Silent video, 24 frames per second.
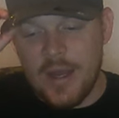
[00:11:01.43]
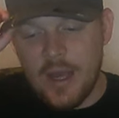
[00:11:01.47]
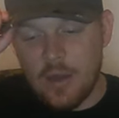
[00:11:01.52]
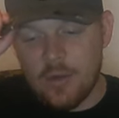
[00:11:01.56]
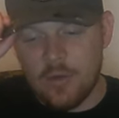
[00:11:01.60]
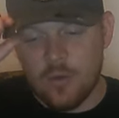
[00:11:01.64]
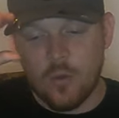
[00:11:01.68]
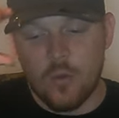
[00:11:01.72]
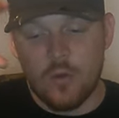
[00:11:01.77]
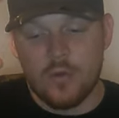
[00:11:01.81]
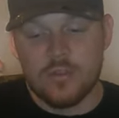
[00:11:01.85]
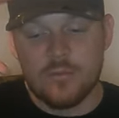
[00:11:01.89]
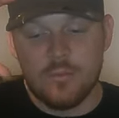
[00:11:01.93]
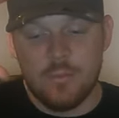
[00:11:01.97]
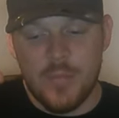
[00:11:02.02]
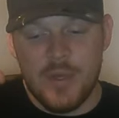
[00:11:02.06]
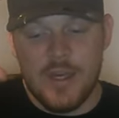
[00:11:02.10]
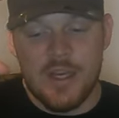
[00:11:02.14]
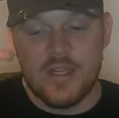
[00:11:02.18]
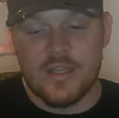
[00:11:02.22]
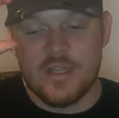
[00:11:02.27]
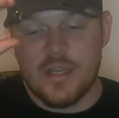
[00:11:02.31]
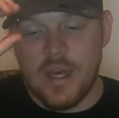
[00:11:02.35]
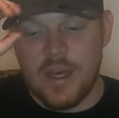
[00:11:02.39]
Outdoors
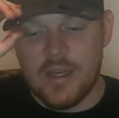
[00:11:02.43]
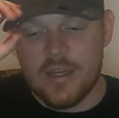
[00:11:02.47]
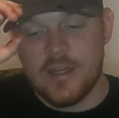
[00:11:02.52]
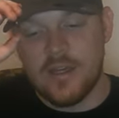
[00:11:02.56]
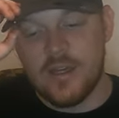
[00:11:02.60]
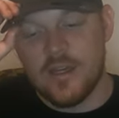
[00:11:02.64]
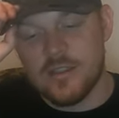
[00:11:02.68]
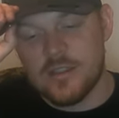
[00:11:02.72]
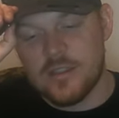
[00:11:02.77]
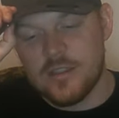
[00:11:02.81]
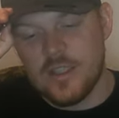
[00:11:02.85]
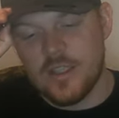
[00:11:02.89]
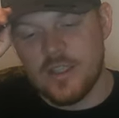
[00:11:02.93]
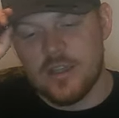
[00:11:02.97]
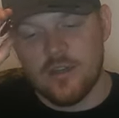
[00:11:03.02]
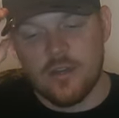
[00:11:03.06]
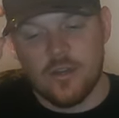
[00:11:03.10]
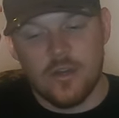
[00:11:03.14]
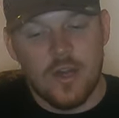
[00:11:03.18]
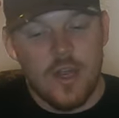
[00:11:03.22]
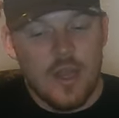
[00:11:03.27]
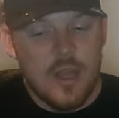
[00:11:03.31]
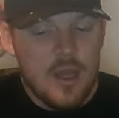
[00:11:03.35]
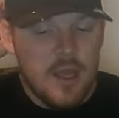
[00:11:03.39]
big die cut
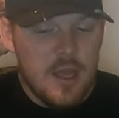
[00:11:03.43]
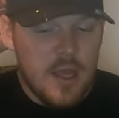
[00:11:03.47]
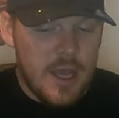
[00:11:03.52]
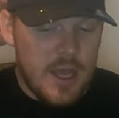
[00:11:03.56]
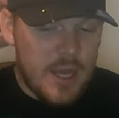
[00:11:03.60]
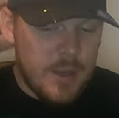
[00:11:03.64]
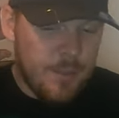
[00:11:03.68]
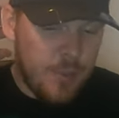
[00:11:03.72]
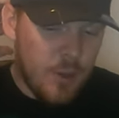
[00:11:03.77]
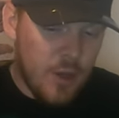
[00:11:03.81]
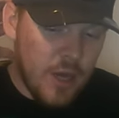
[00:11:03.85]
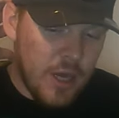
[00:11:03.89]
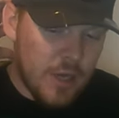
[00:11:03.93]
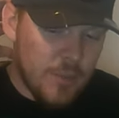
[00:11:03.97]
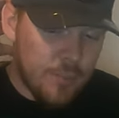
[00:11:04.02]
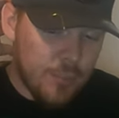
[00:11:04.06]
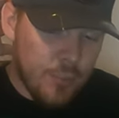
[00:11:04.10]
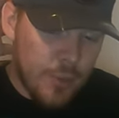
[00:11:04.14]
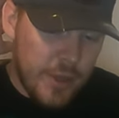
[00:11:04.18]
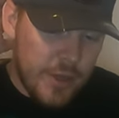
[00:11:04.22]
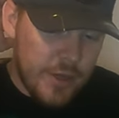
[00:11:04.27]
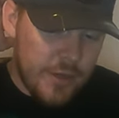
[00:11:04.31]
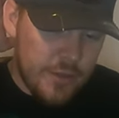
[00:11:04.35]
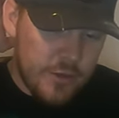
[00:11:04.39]
sticker, a Pond
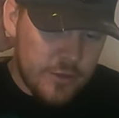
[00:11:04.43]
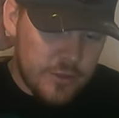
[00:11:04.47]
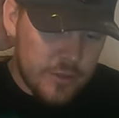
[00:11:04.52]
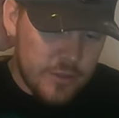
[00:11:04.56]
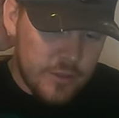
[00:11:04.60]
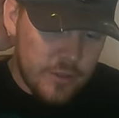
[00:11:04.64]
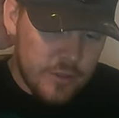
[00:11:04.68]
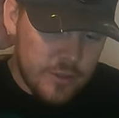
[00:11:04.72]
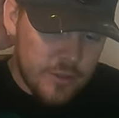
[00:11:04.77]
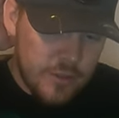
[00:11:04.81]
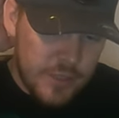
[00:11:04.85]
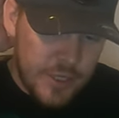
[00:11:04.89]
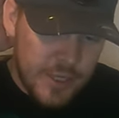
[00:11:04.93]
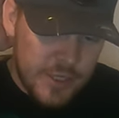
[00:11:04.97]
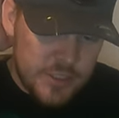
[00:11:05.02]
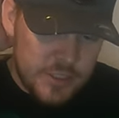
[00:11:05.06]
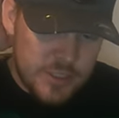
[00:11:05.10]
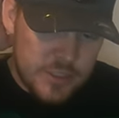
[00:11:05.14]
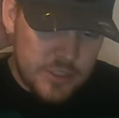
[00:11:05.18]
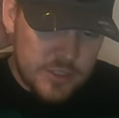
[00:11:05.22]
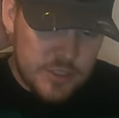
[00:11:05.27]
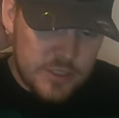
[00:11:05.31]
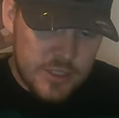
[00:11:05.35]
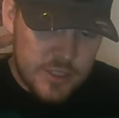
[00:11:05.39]
Predator
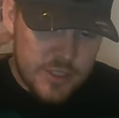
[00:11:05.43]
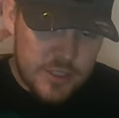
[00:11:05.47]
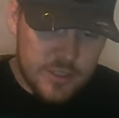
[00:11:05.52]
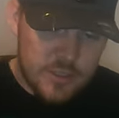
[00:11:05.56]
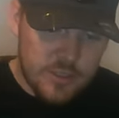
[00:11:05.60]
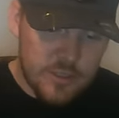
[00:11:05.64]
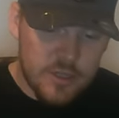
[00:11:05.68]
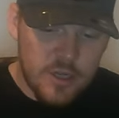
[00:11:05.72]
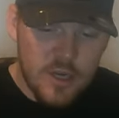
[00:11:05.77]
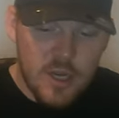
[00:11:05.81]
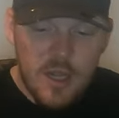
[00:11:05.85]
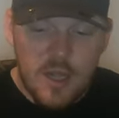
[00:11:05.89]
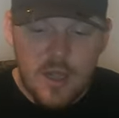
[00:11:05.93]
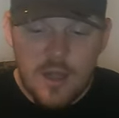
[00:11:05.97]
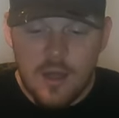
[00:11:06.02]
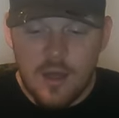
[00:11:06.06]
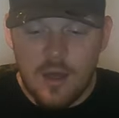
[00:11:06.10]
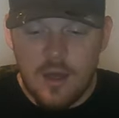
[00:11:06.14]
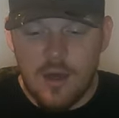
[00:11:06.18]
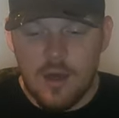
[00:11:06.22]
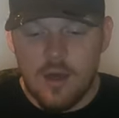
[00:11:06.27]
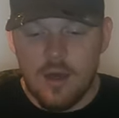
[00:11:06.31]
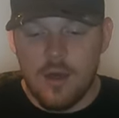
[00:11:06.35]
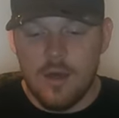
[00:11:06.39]
Nation sticker,
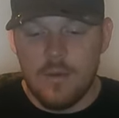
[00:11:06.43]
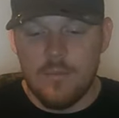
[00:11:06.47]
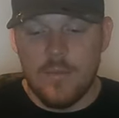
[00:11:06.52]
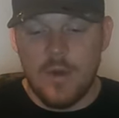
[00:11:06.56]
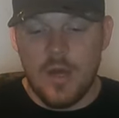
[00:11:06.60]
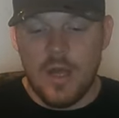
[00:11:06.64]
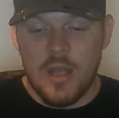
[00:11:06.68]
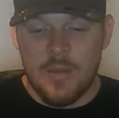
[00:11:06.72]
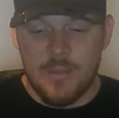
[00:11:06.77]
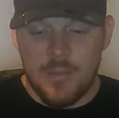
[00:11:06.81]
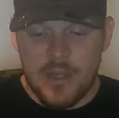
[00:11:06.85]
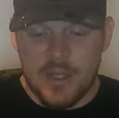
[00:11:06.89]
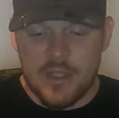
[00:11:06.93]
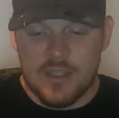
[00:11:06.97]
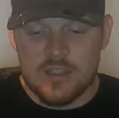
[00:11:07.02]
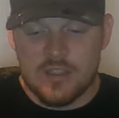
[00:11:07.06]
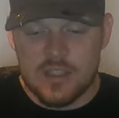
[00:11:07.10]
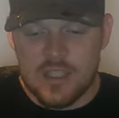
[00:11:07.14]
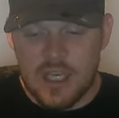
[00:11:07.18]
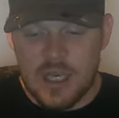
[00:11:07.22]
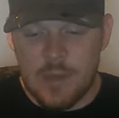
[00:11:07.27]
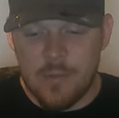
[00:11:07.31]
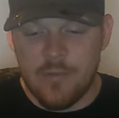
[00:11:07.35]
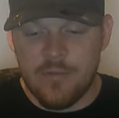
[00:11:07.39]
a Big
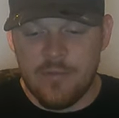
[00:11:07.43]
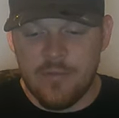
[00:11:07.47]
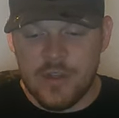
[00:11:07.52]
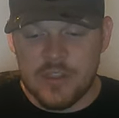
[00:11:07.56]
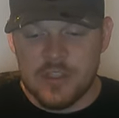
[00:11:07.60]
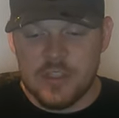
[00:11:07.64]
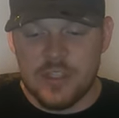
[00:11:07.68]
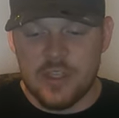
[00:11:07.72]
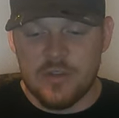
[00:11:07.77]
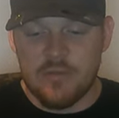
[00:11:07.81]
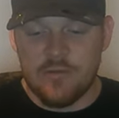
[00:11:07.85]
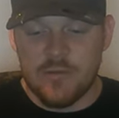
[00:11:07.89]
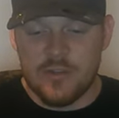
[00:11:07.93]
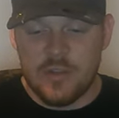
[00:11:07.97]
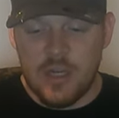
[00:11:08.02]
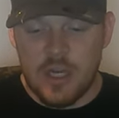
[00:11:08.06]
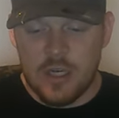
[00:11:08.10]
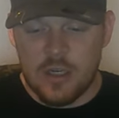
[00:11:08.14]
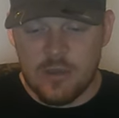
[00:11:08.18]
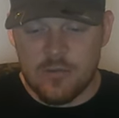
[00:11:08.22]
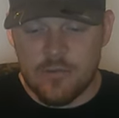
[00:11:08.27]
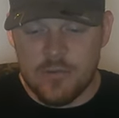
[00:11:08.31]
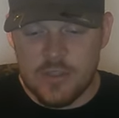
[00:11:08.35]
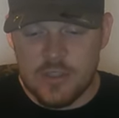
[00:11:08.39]
Skip Fishing and
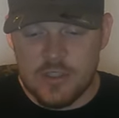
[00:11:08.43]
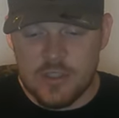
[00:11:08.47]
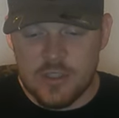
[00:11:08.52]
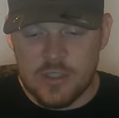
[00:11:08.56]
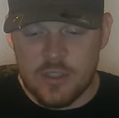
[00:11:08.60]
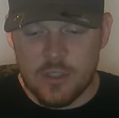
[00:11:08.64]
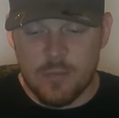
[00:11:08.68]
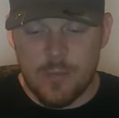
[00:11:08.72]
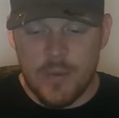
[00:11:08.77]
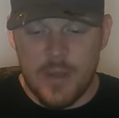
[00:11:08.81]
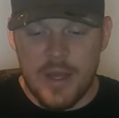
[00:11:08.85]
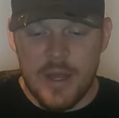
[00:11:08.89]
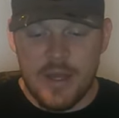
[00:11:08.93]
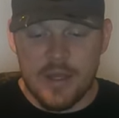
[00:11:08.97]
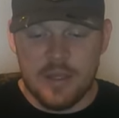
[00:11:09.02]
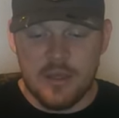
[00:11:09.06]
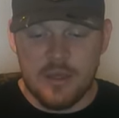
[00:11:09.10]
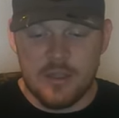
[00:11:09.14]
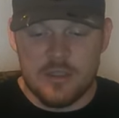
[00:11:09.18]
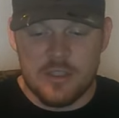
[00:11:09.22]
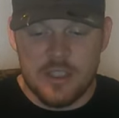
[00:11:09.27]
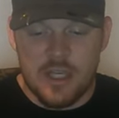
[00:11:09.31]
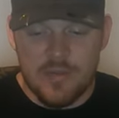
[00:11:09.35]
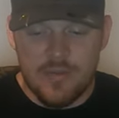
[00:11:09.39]
Photography sticker
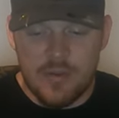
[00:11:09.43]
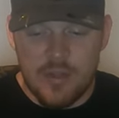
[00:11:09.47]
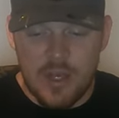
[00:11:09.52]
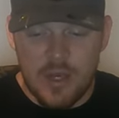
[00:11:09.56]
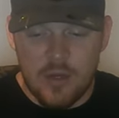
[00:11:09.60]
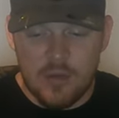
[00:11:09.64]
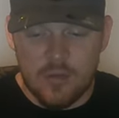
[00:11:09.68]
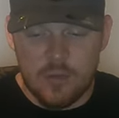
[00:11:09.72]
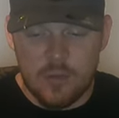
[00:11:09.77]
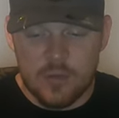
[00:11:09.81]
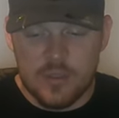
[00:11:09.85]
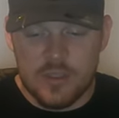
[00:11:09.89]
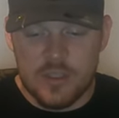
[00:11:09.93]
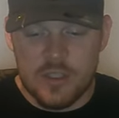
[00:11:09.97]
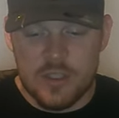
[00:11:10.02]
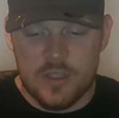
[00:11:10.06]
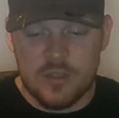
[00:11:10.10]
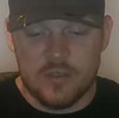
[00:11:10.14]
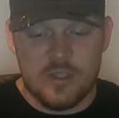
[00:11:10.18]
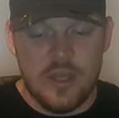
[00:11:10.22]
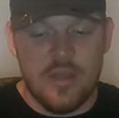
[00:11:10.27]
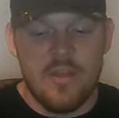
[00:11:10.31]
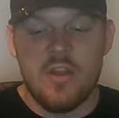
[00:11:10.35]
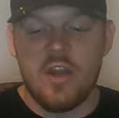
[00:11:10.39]
pack, a JV Outdoors
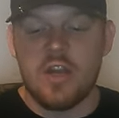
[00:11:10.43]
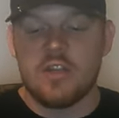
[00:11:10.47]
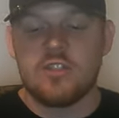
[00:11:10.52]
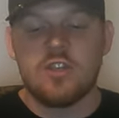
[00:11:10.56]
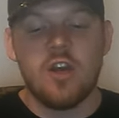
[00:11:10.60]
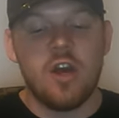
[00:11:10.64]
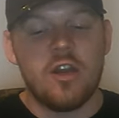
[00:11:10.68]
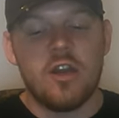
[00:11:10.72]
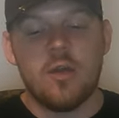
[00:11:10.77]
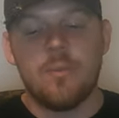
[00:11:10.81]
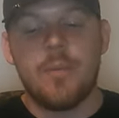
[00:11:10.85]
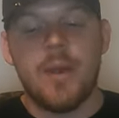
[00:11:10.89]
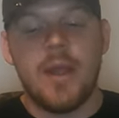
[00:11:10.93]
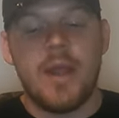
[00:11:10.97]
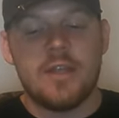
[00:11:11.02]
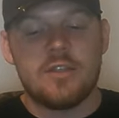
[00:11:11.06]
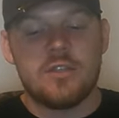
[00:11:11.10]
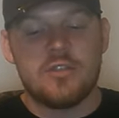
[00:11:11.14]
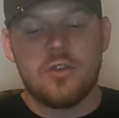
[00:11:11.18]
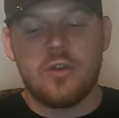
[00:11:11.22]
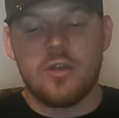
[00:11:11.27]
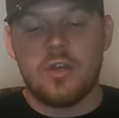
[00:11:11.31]
stickers, and then a ton of baits.